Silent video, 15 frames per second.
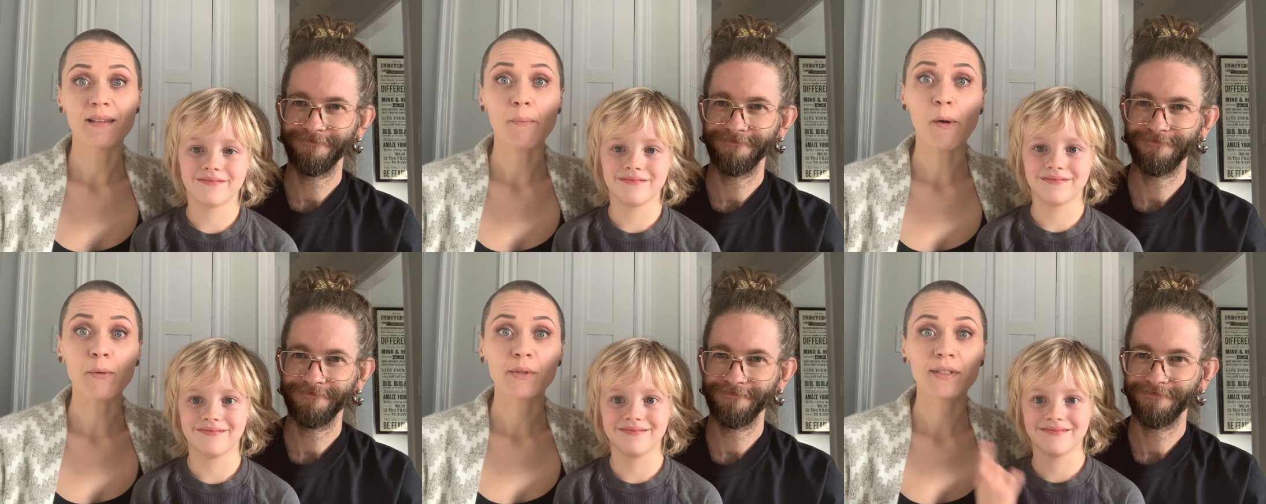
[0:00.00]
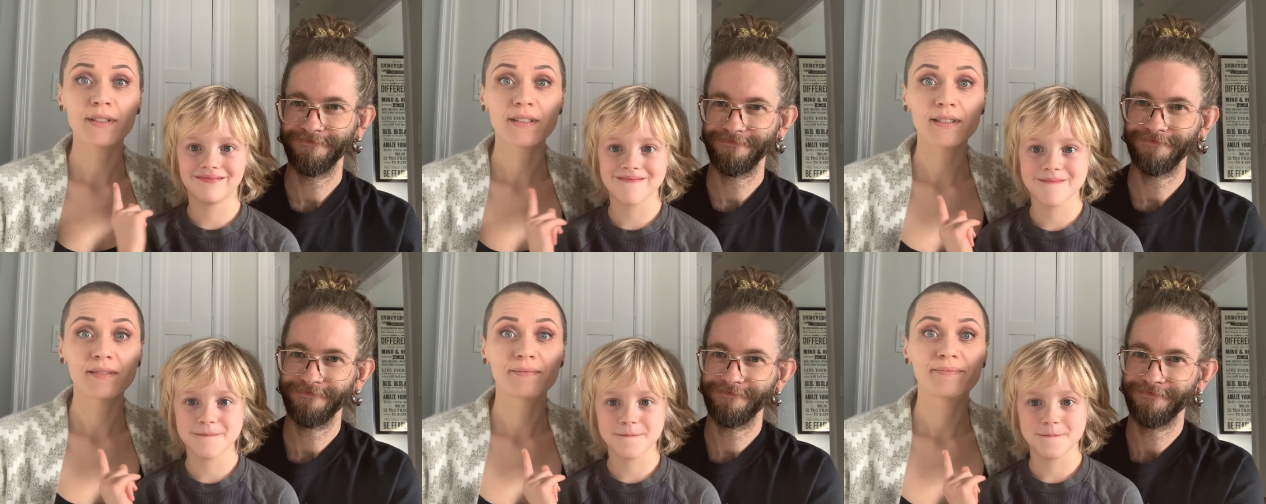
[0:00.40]
Speaker 1: the
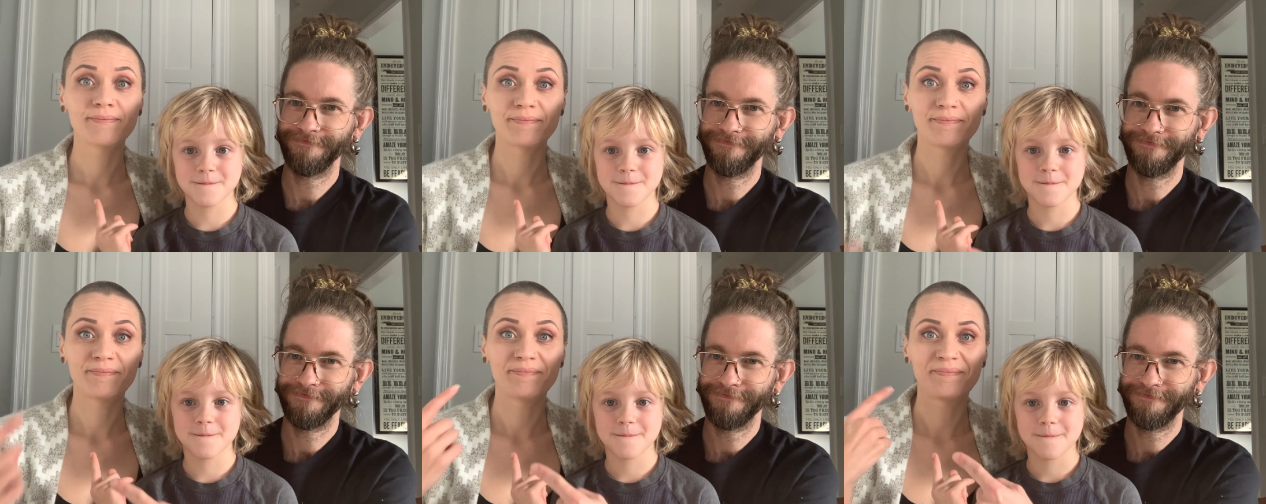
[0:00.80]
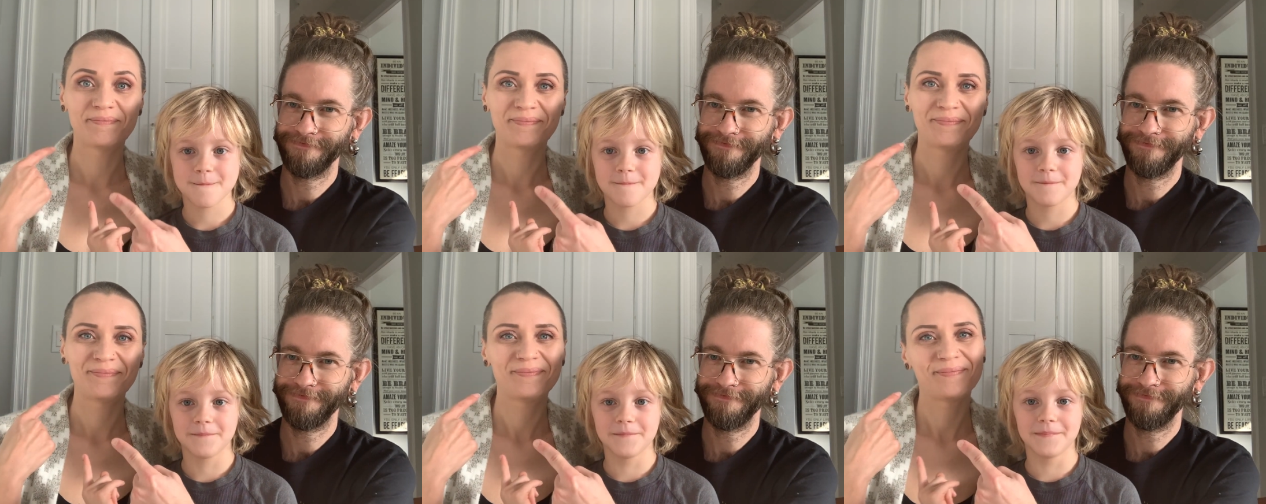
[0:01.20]
most?
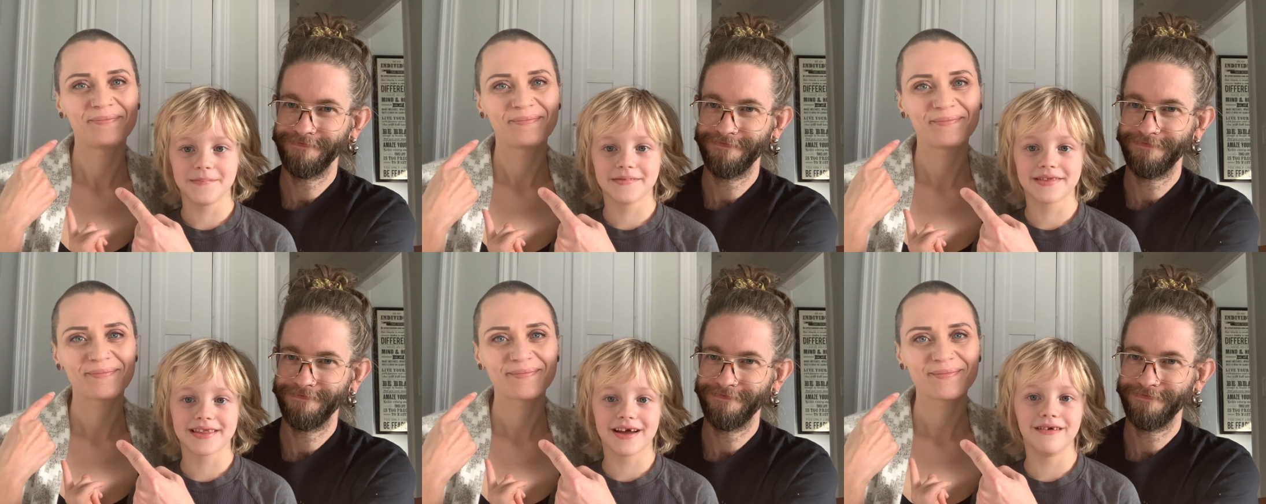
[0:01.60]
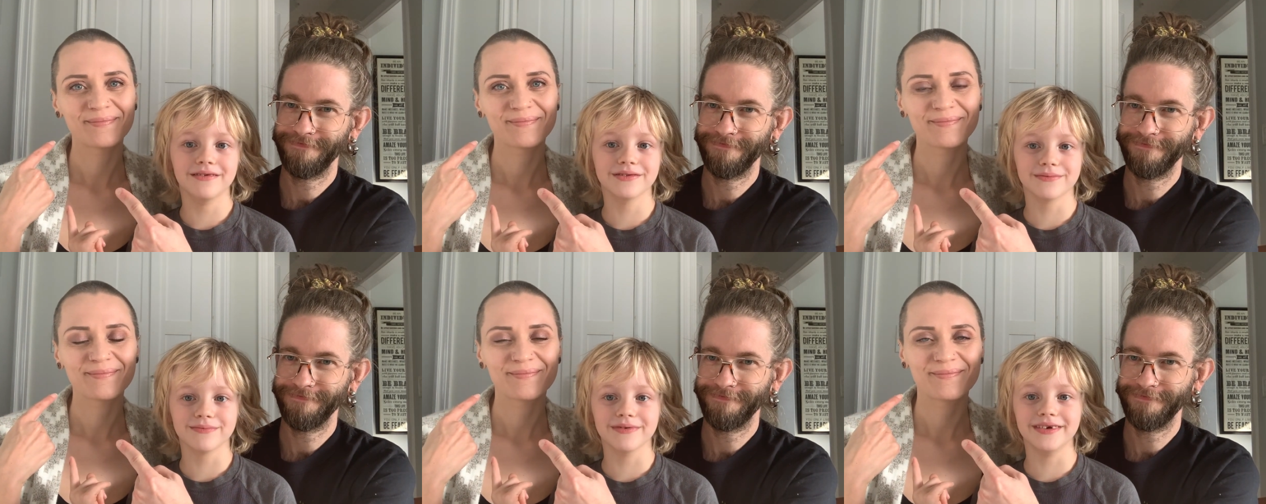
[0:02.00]
that
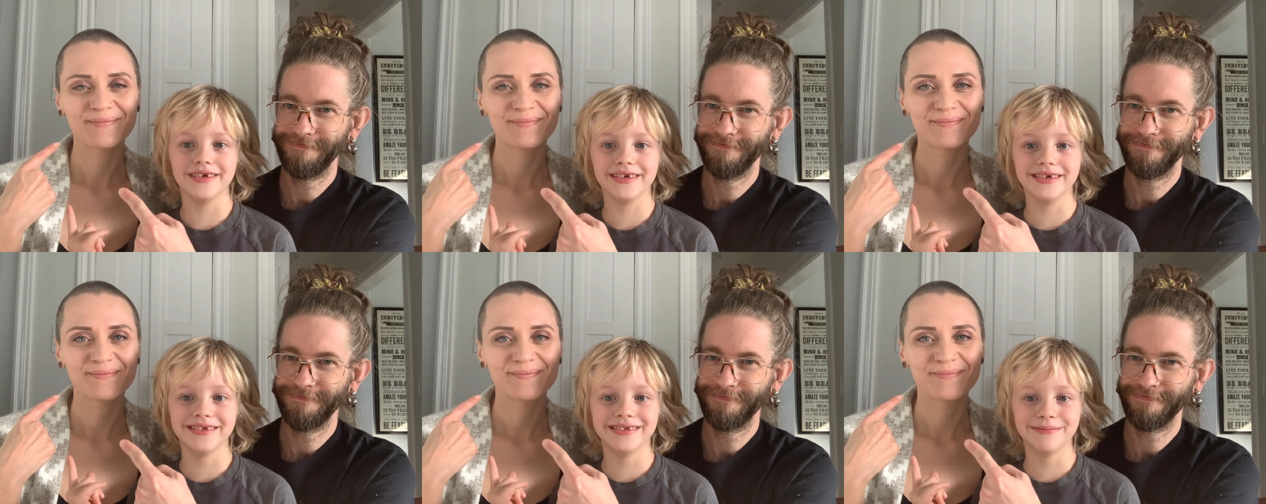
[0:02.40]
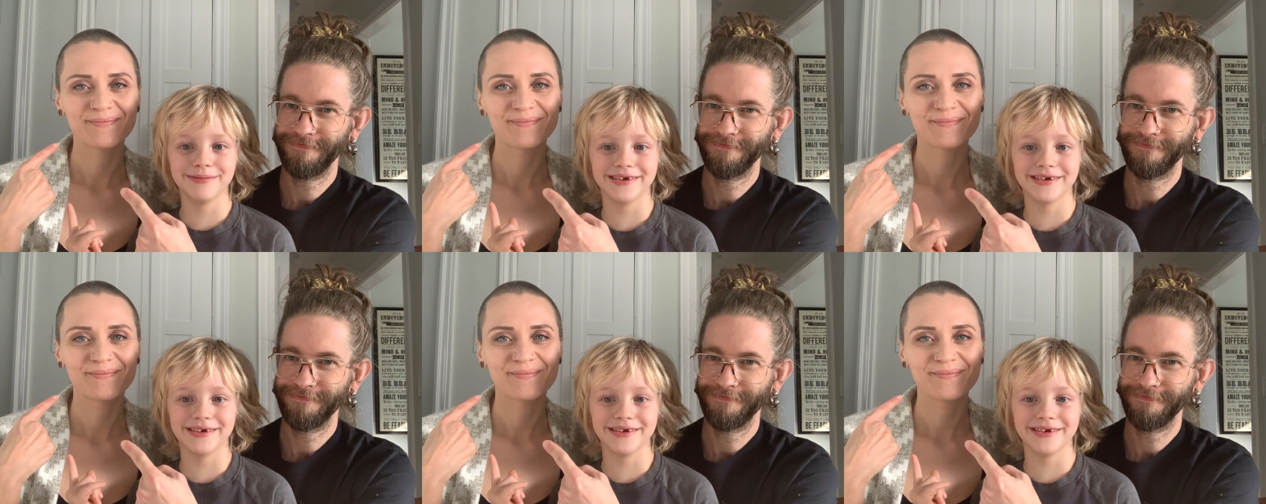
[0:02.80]
one's really easy